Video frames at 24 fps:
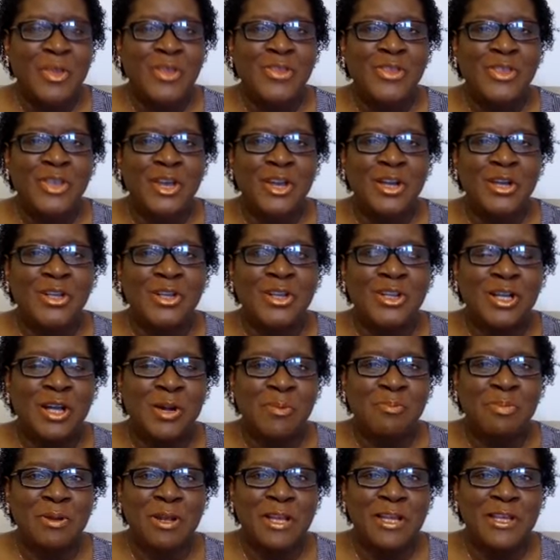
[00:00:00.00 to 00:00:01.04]
the
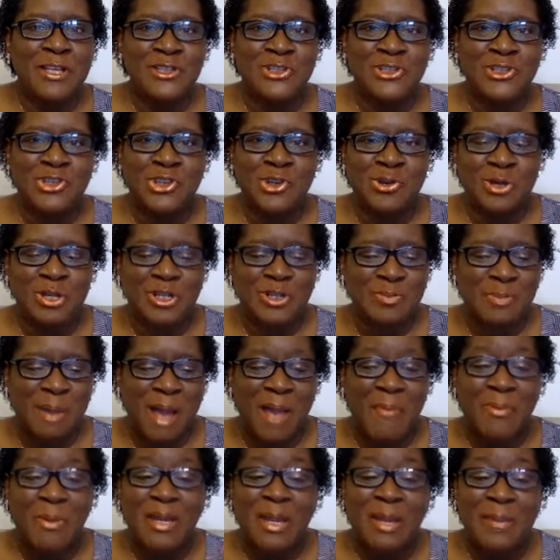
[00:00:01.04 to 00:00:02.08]
Complete Jewish
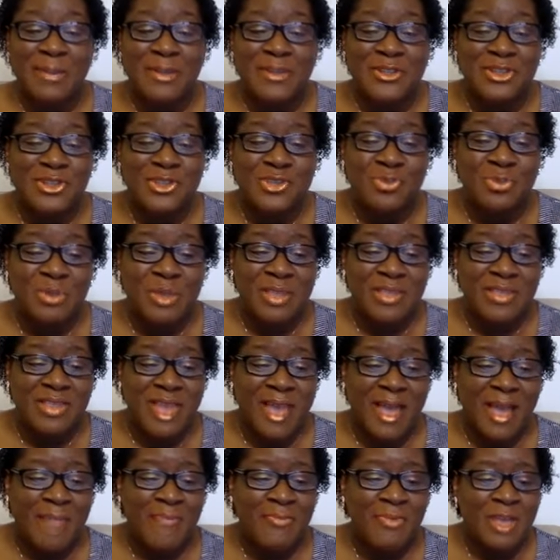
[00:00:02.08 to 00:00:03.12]
Bible. Let me just read
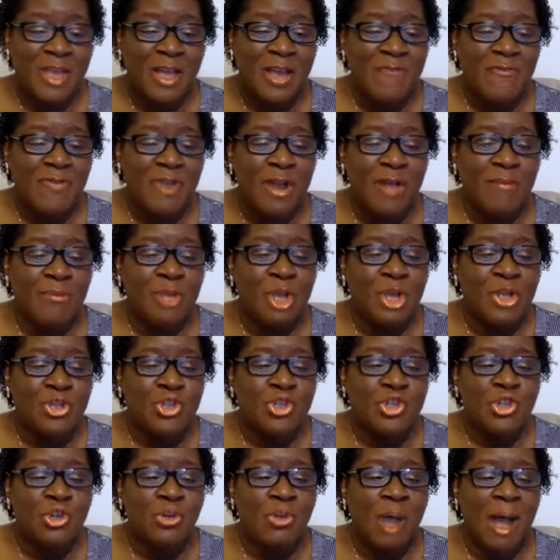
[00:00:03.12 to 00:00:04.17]
that. From
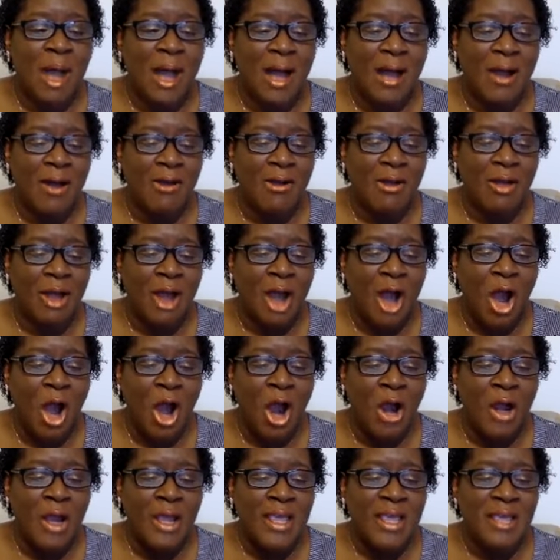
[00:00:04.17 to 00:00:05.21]
Sha'ul,
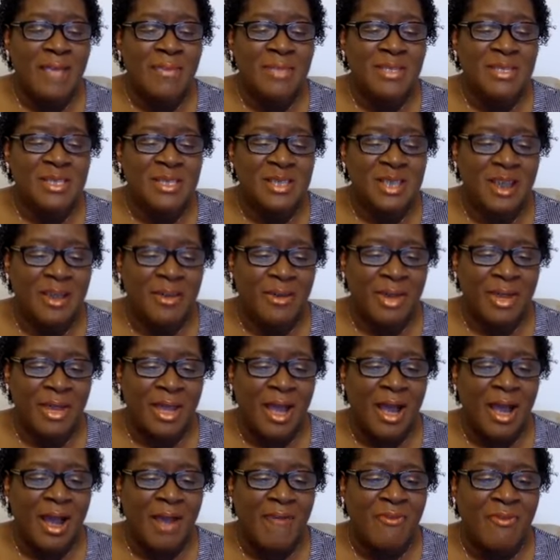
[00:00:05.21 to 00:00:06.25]
our emissary
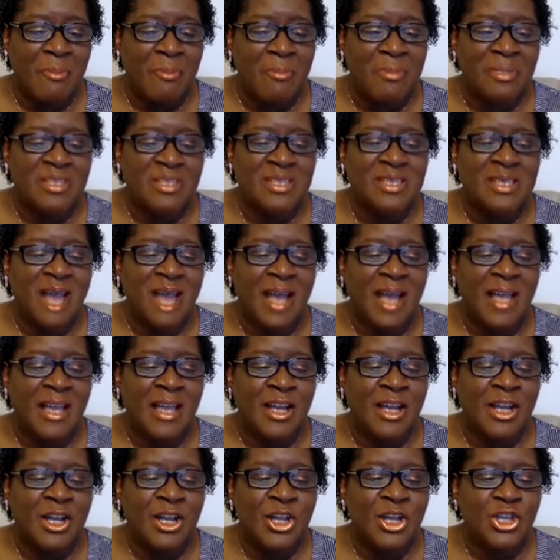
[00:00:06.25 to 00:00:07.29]
of
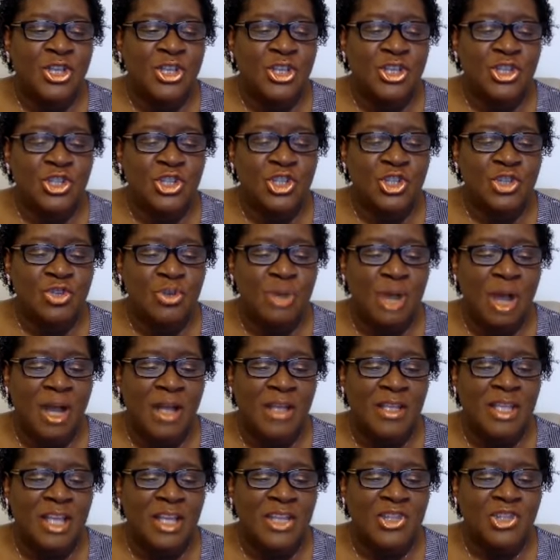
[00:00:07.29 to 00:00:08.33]
Messiah
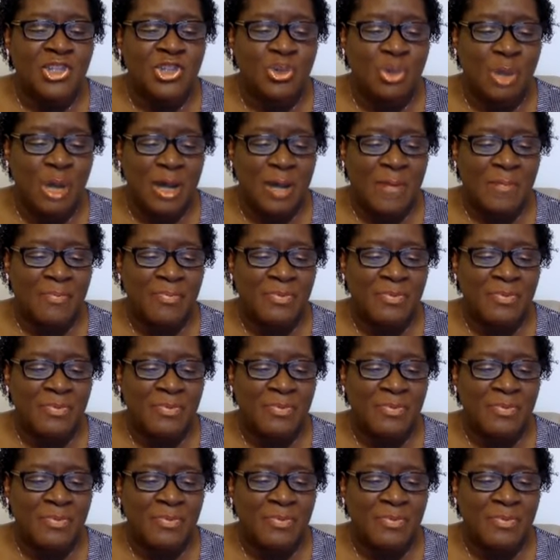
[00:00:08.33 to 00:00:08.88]
Yeshua,